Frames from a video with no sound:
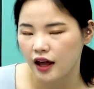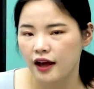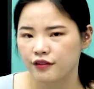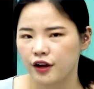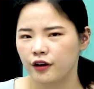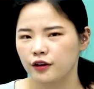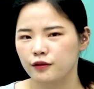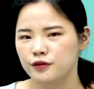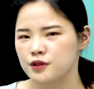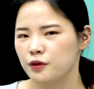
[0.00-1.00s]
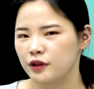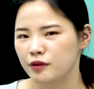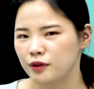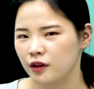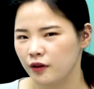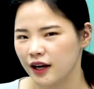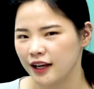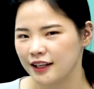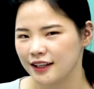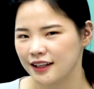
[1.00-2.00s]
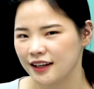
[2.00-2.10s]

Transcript: Have you heard of sodium chloride?